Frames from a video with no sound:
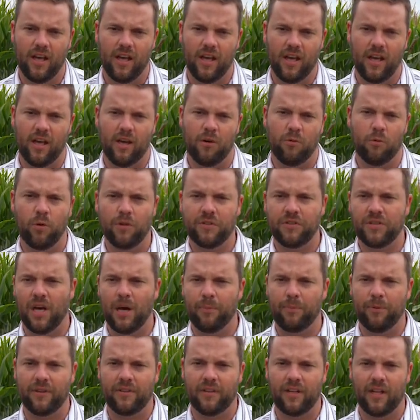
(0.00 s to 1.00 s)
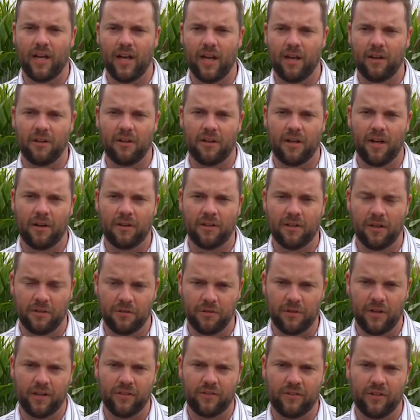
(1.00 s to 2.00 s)
One topic that I
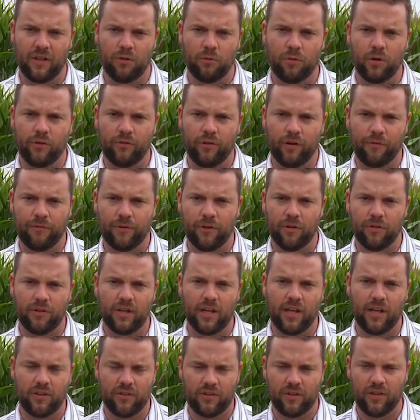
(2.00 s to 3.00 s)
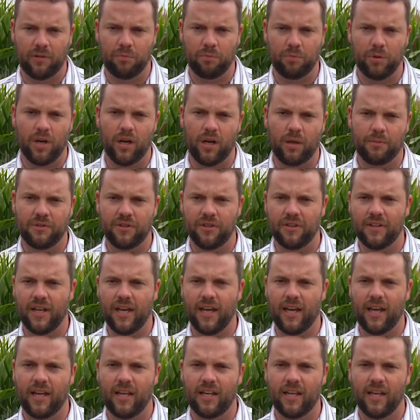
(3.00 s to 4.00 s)
addressed at one of our field days and then brought up
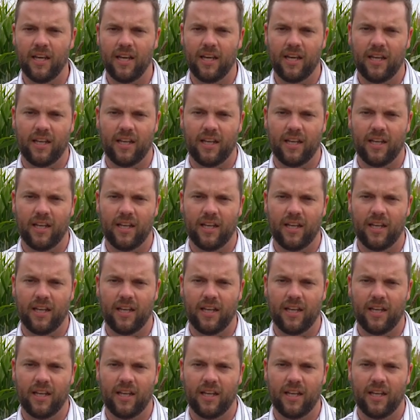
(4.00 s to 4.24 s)
today